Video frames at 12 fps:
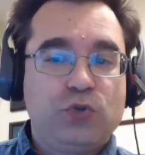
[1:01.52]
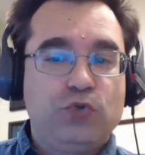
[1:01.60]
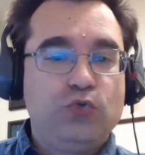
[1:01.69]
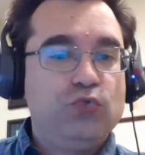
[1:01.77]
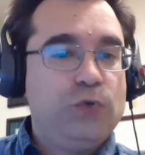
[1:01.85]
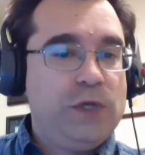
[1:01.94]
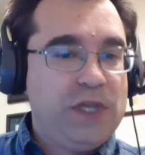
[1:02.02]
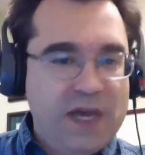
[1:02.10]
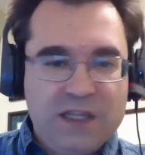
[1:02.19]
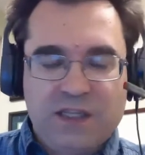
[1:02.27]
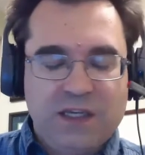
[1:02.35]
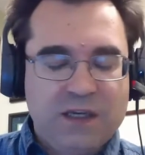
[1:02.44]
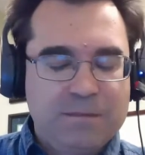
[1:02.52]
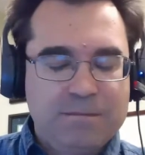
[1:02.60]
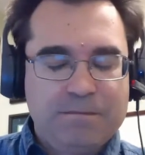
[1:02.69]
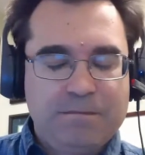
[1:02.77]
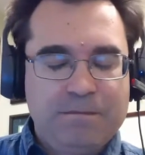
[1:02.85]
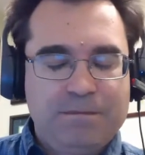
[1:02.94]
to do nothing
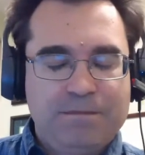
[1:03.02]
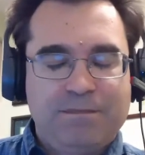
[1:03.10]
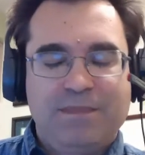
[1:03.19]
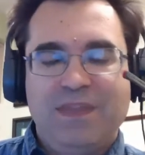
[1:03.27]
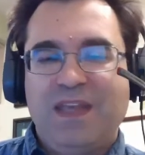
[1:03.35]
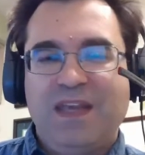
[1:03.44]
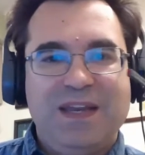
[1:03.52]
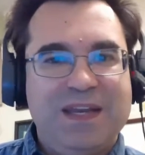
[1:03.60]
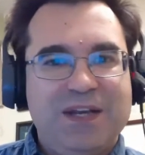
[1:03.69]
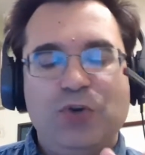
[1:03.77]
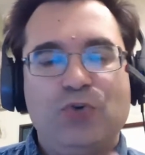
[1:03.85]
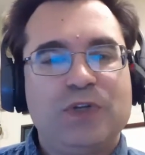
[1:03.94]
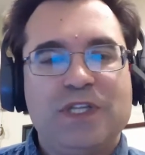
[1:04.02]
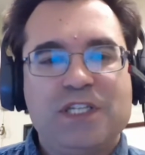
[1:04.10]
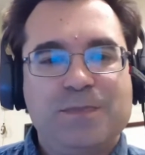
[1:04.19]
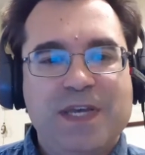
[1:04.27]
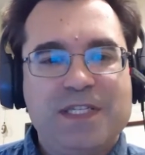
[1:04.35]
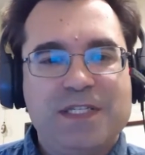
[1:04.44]
and ignore
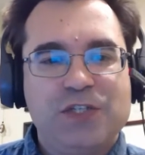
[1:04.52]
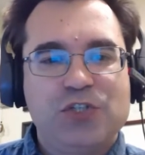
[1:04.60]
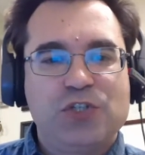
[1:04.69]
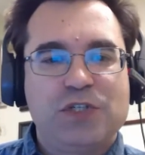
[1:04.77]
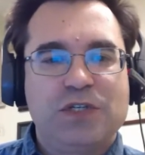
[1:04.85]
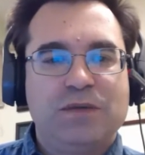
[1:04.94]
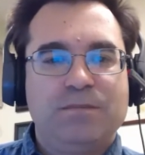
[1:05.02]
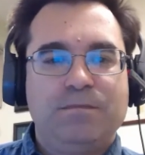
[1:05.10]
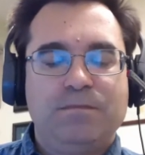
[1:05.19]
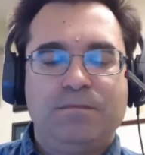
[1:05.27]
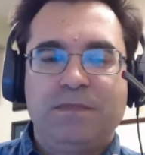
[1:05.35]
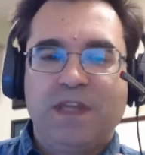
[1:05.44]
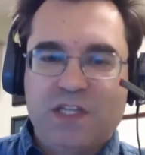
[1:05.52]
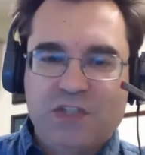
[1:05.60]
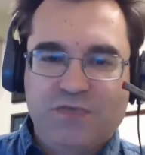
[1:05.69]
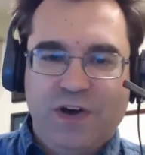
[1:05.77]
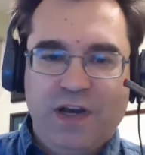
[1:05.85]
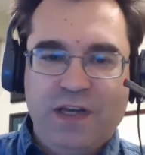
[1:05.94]
this message, that is
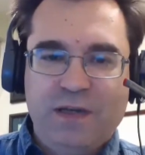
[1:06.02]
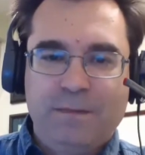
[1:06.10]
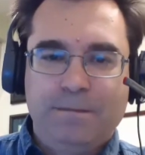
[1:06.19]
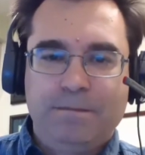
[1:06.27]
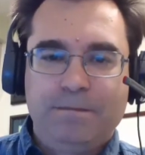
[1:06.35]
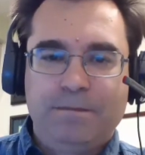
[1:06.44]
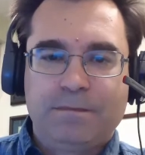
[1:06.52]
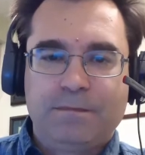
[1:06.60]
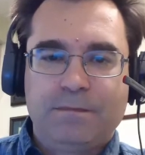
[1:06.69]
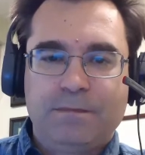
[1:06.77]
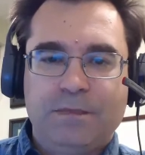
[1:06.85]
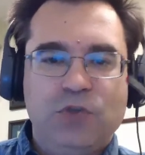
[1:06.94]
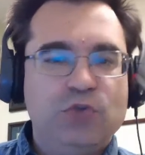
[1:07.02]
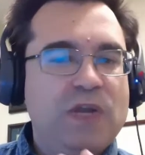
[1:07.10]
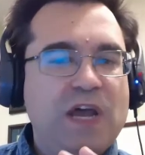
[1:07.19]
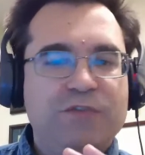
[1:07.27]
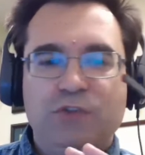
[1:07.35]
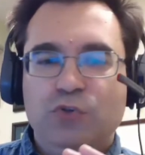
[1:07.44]
fine. You don't
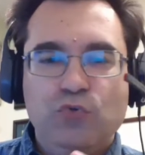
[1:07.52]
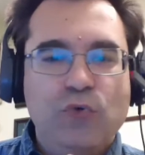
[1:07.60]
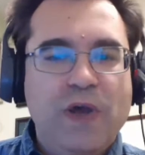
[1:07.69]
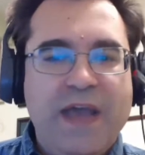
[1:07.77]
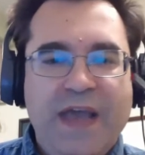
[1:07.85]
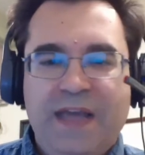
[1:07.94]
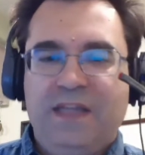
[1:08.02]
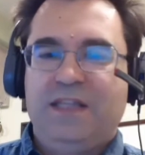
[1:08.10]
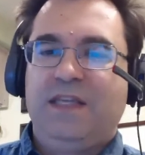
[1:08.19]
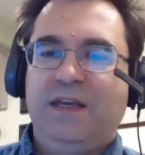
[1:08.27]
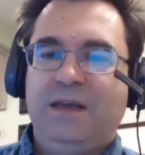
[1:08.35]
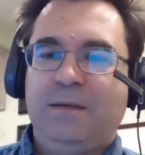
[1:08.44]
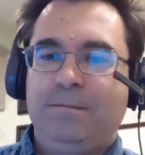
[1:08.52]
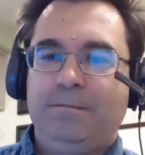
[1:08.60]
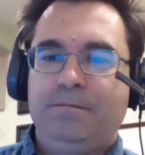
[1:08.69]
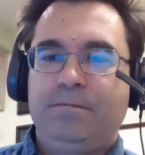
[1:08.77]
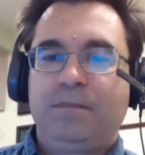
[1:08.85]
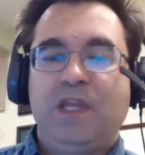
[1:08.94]
have to do anything.
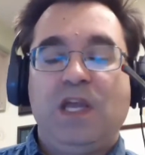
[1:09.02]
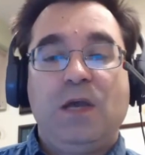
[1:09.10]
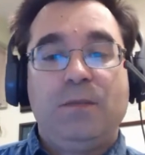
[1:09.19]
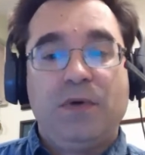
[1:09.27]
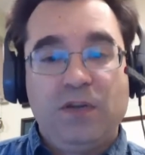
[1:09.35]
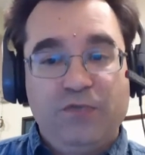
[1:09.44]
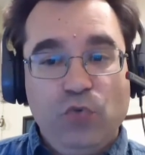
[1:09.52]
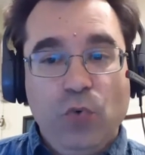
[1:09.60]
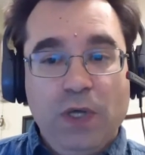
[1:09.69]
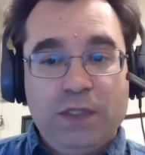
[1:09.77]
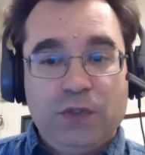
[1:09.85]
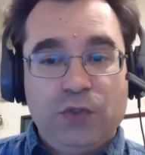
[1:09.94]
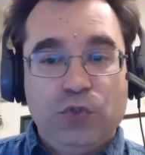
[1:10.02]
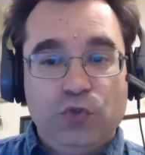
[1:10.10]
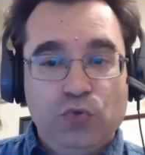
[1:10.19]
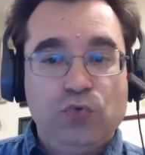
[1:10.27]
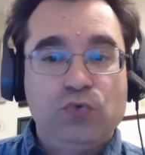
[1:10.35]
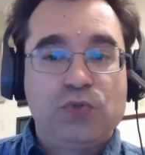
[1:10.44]
But if you want to
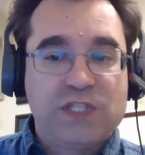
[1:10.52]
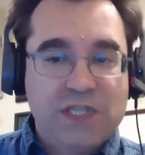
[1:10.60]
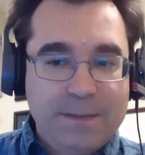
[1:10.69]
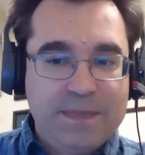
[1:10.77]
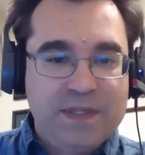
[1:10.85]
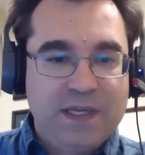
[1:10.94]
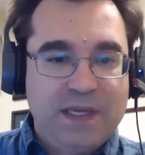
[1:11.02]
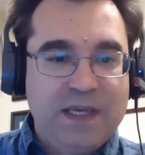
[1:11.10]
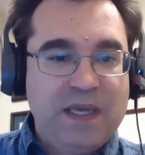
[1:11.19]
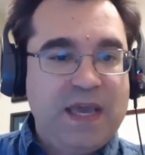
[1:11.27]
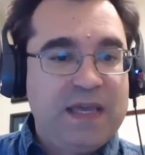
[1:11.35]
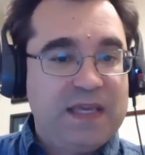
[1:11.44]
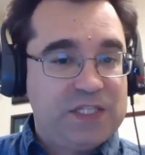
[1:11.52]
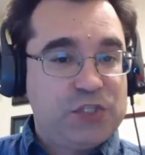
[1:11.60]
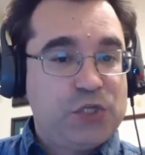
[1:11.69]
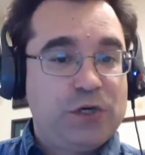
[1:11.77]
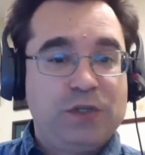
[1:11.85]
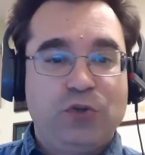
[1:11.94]
do something and get
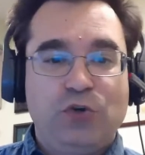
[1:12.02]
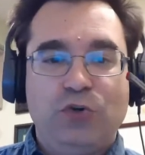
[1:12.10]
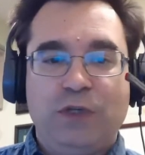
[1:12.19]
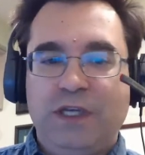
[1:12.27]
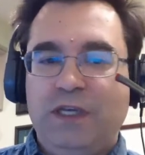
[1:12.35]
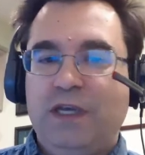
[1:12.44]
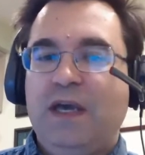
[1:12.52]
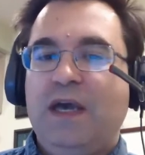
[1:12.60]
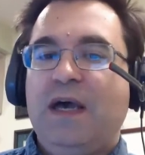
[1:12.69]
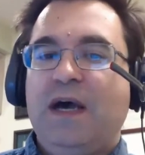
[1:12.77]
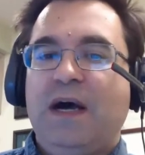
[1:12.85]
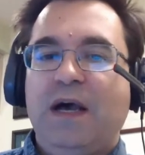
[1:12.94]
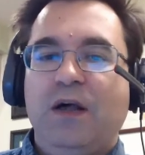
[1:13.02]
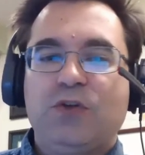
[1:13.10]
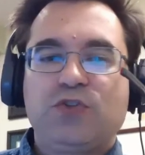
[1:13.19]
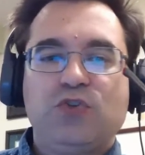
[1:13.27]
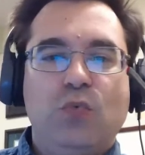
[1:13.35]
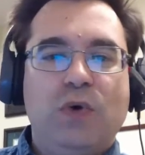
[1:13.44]
started early, I
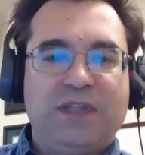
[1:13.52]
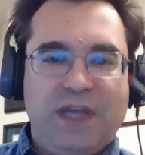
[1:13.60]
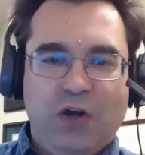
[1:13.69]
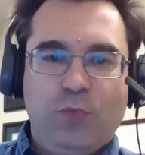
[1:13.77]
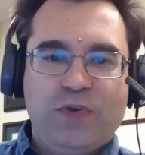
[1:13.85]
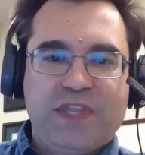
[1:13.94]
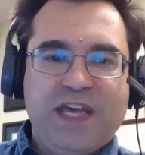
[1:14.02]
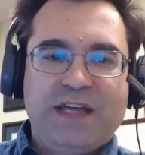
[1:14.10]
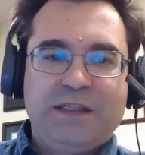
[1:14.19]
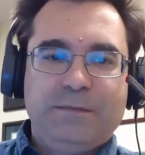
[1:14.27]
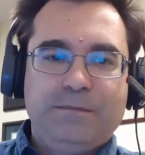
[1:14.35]
also want to help with that.